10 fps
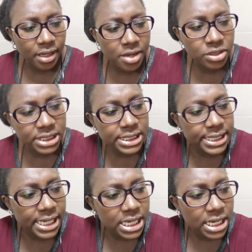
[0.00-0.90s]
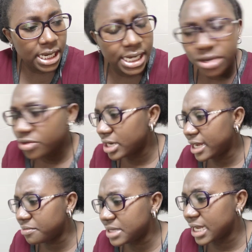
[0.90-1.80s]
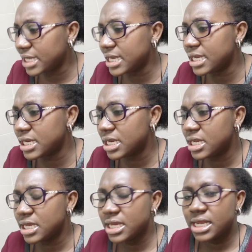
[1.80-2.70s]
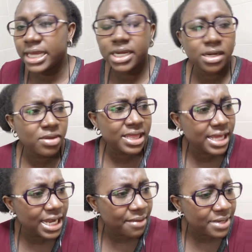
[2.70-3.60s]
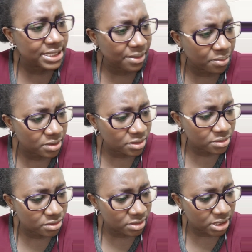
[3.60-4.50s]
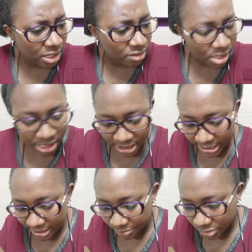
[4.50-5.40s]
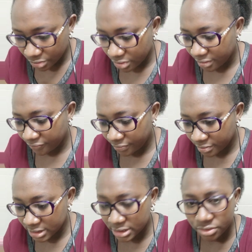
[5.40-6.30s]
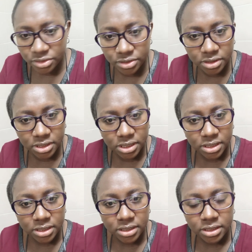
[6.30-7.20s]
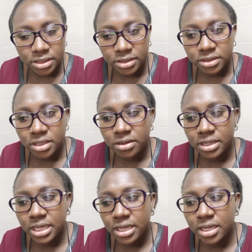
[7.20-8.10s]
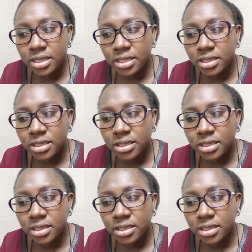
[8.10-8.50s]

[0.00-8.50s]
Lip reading: You cheated. And now you love me again. Like, what the hell am I supposed to do now? Like, I'm so confused, you know. Okay.